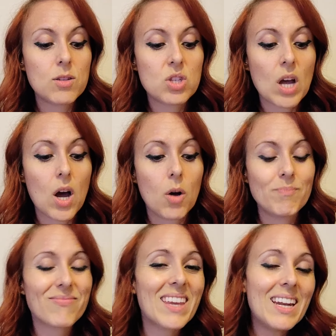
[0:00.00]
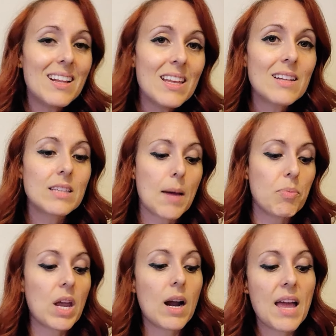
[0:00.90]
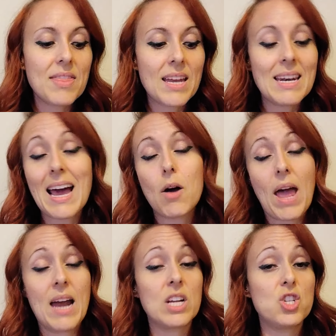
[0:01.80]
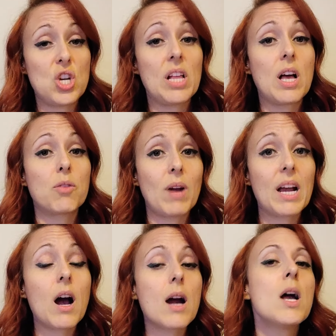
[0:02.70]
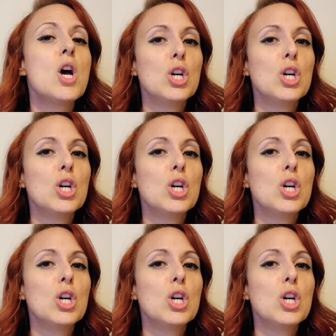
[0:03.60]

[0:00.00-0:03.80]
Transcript: So getting a little depth there. And then now adding Jalen Reagor.